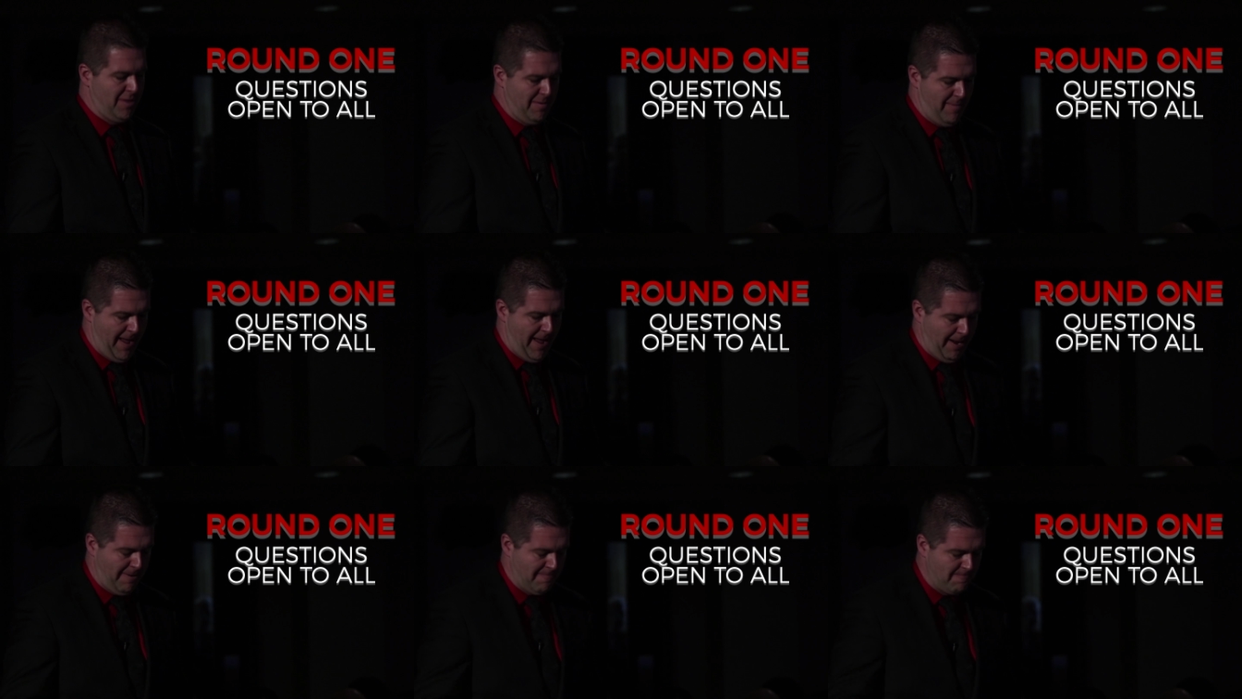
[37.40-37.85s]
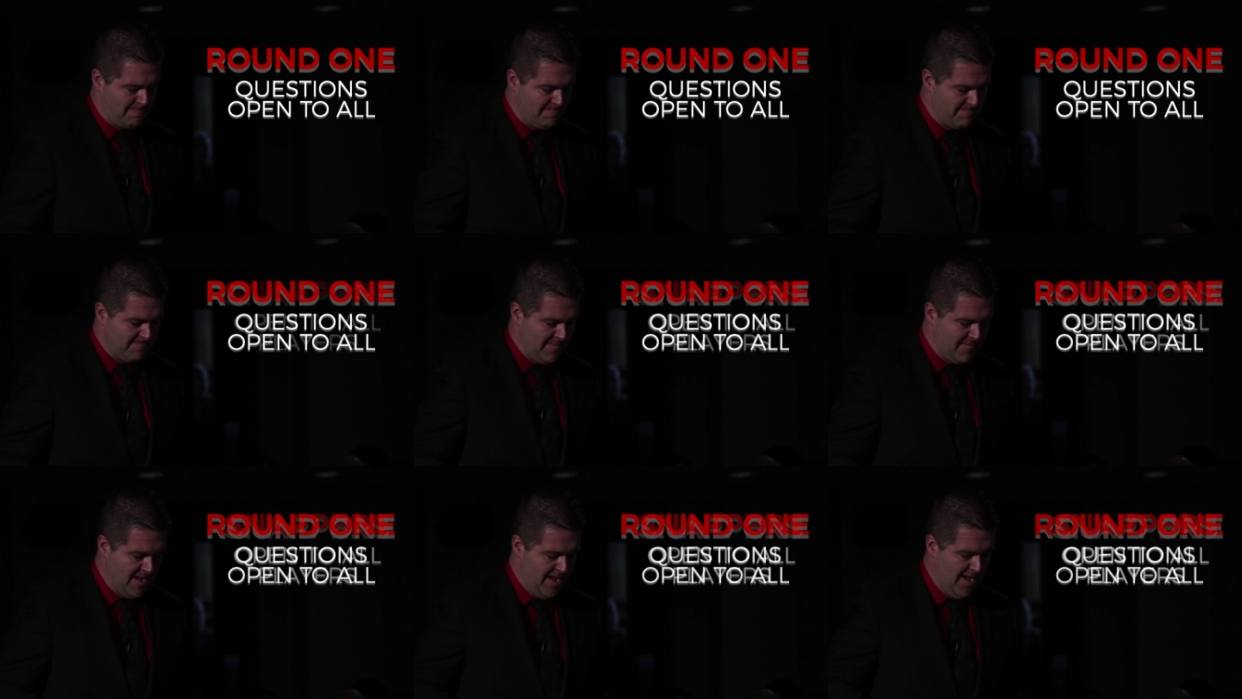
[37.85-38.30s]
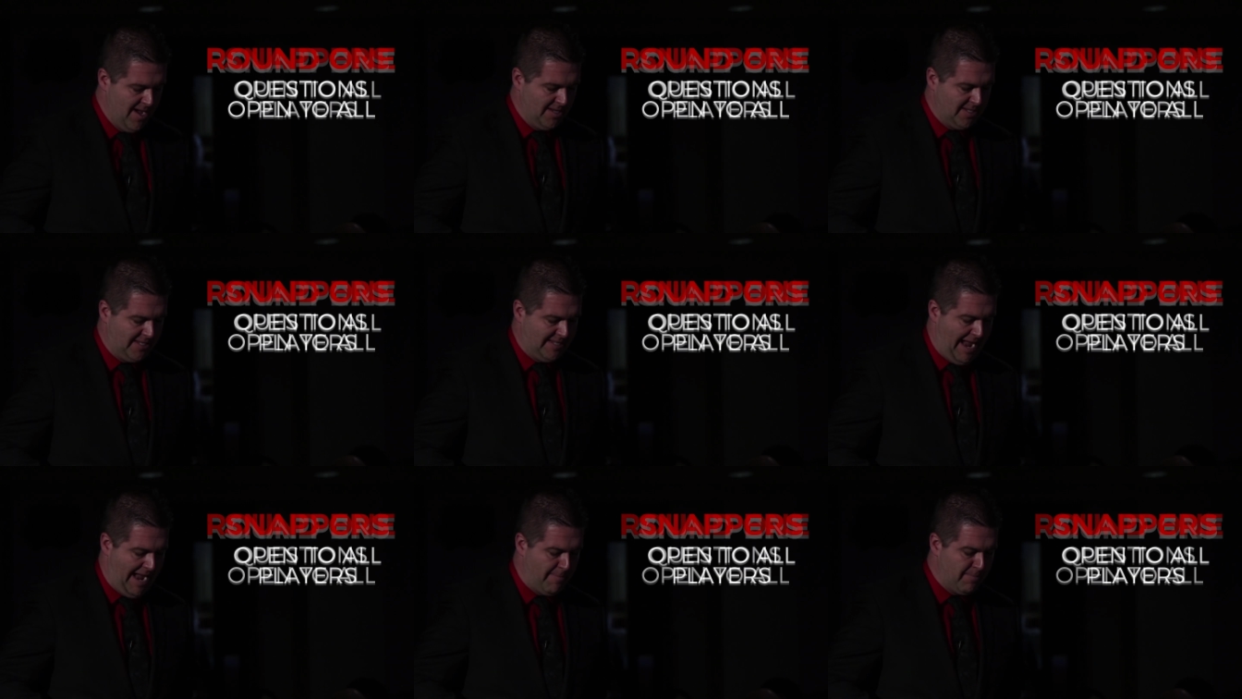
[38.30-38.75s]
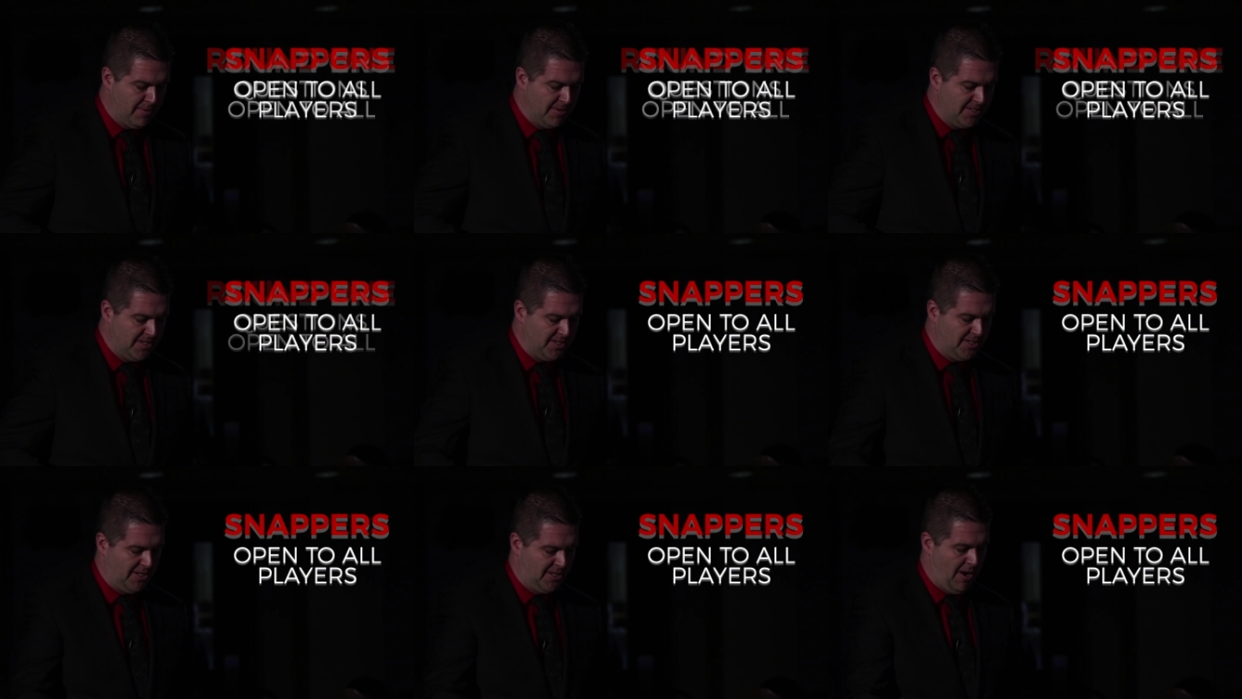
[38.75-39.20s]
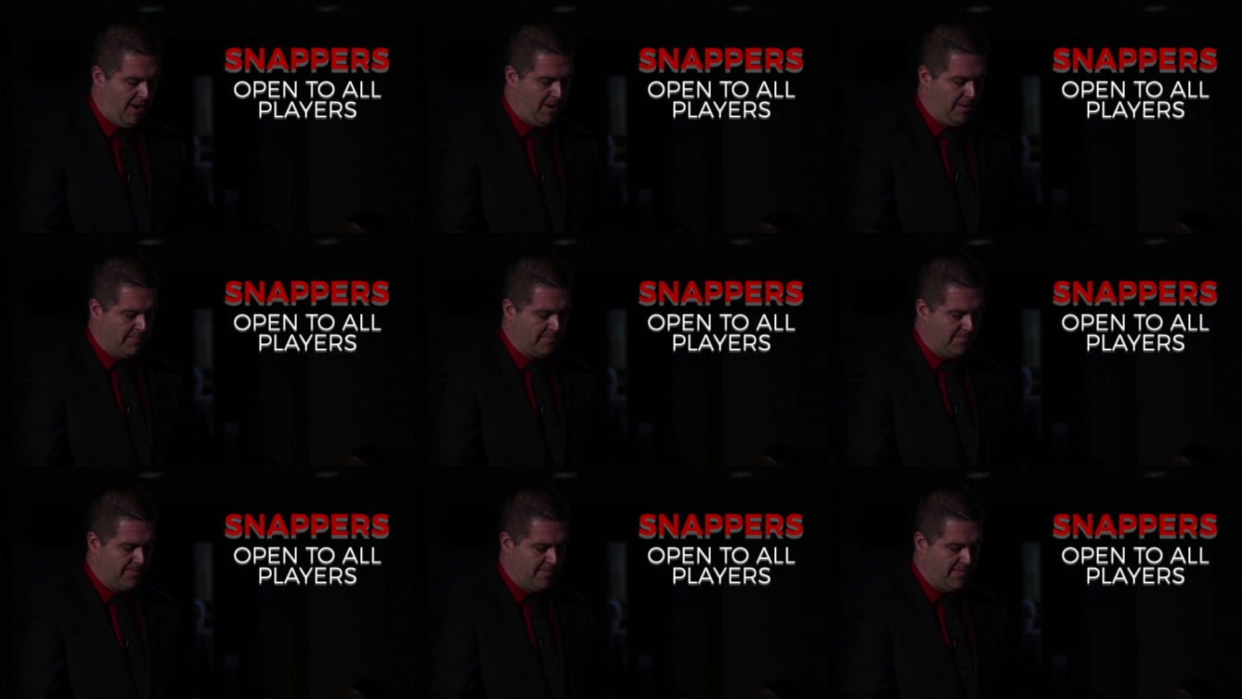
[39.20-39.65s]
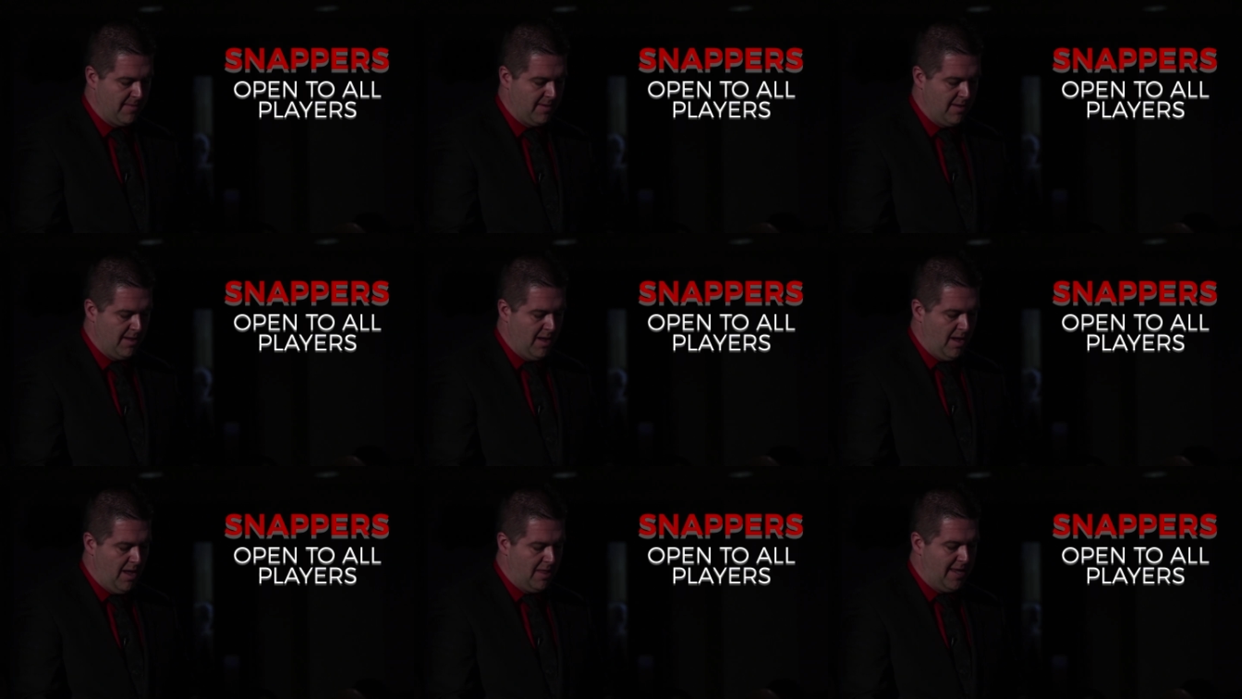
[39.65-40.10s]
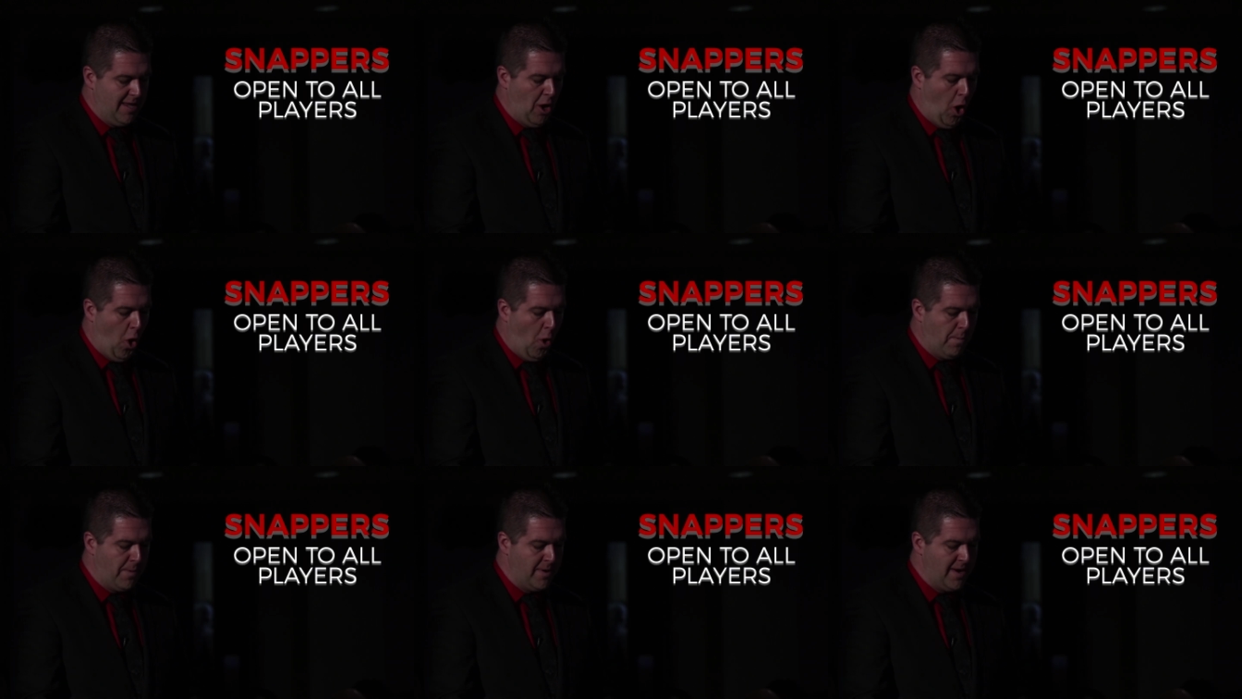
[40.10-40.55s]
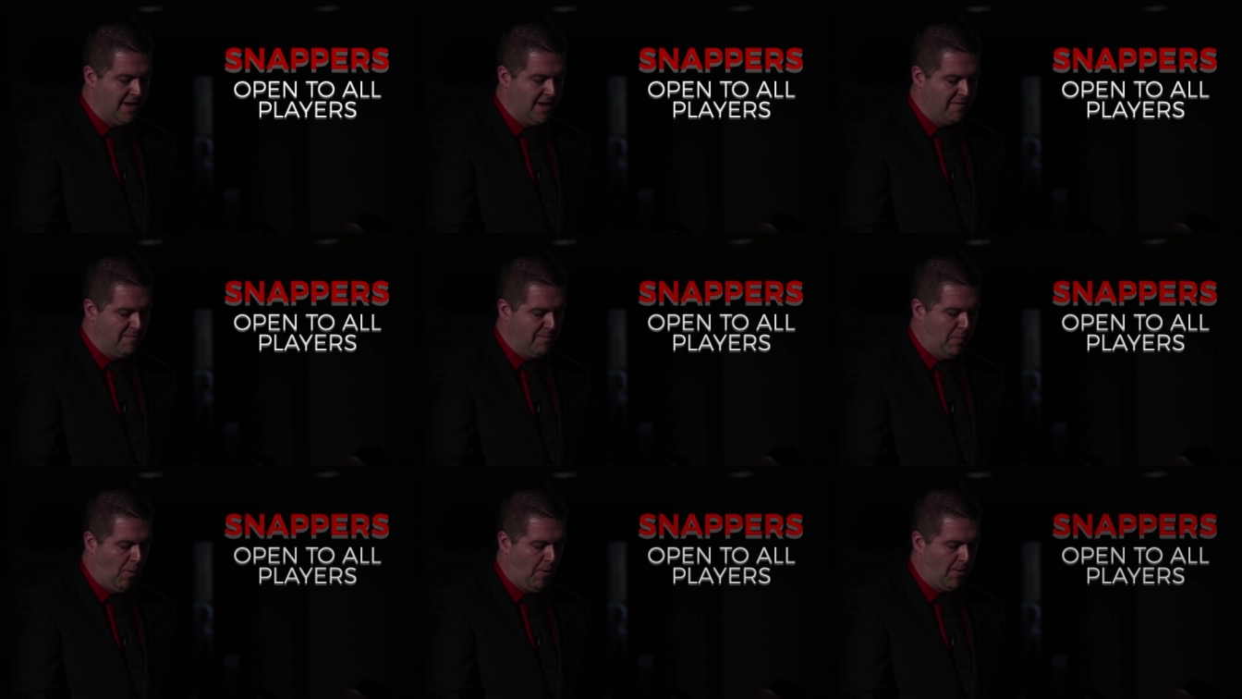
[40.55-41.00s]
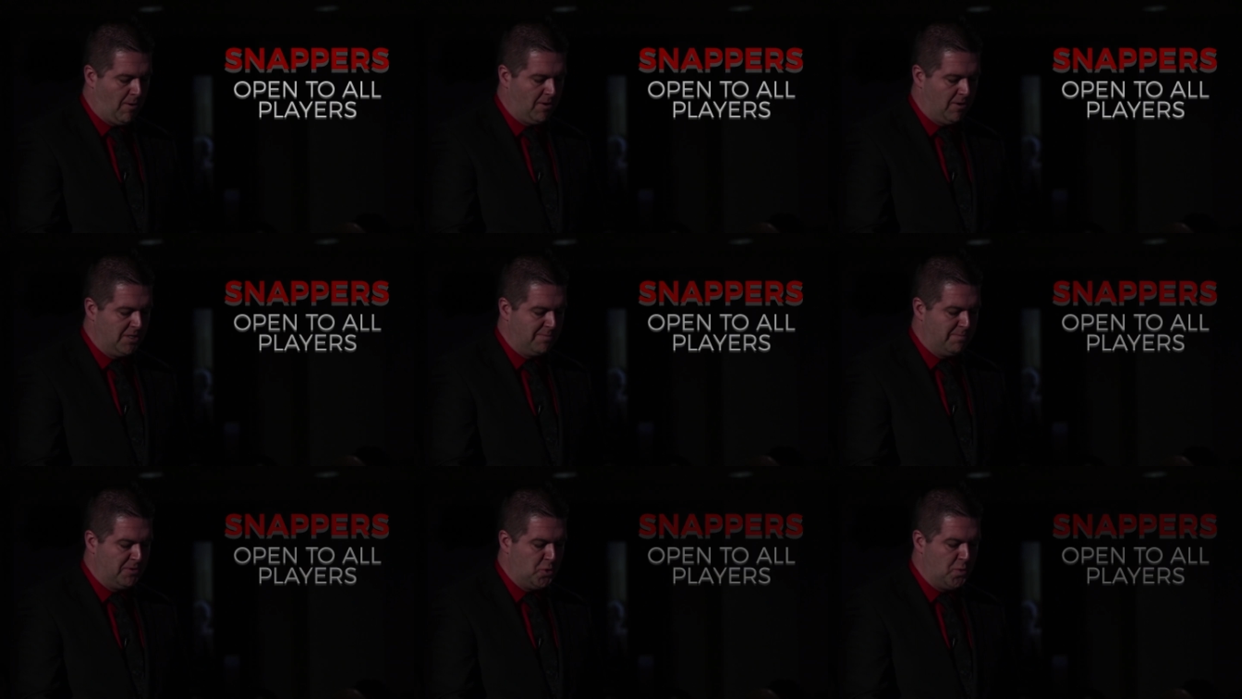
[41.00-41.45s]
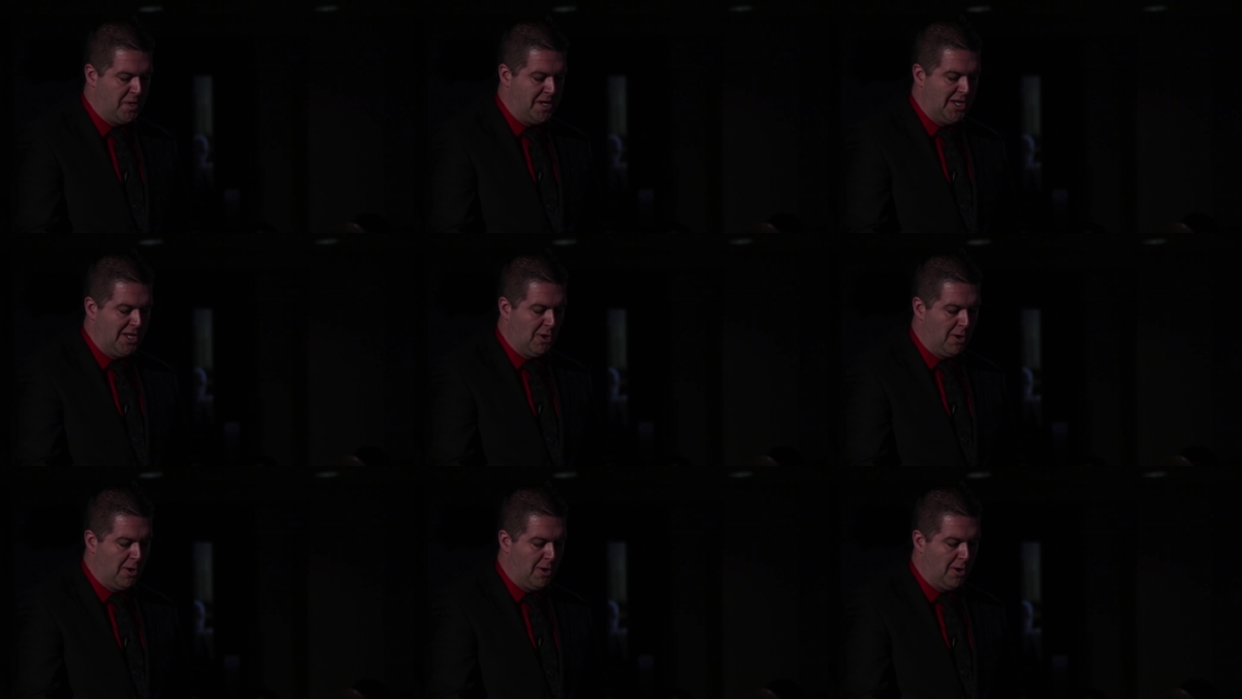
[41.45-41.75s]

with a bang. Snappers to start. The opening of borders between